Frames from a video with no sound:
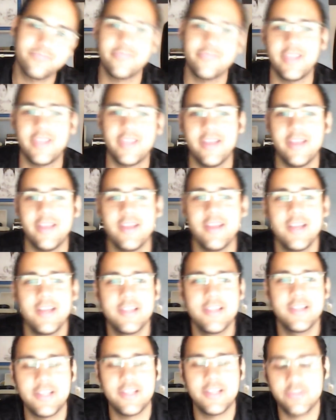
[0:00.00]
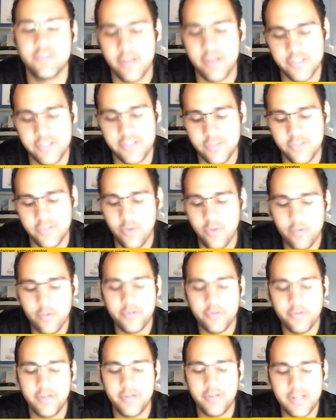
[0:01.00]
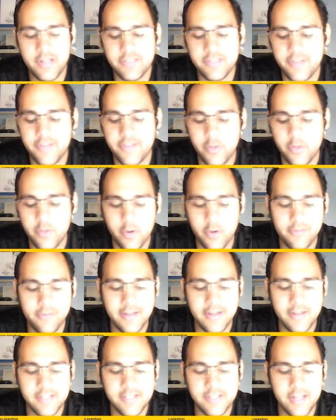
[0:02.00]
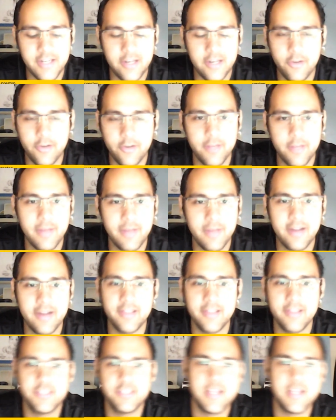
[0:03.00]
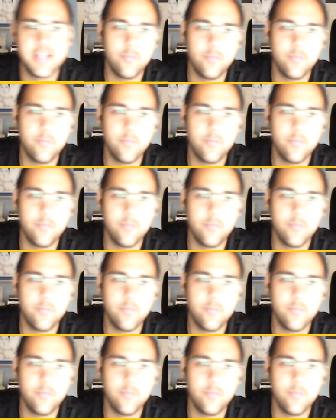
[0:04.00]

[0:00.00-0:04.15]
Yeah, that's right. So what we're doing in this video, we're reflecting and looking back at that team.